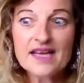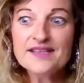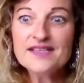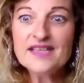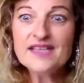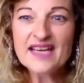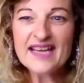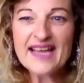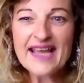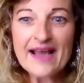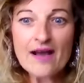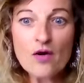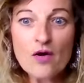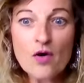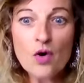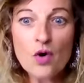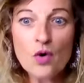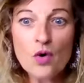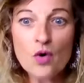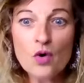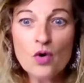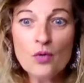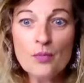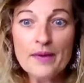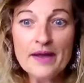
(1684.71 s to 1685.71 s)
and you get
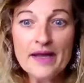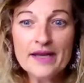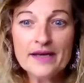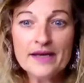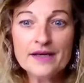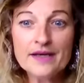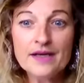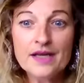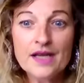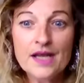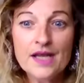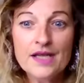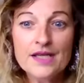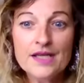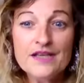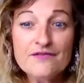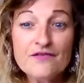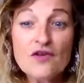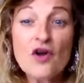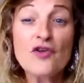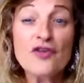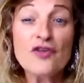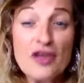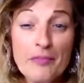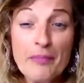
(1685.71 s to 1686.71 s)
home and you've
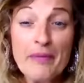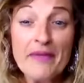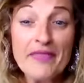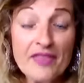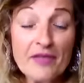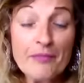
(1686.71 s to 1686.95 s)
got your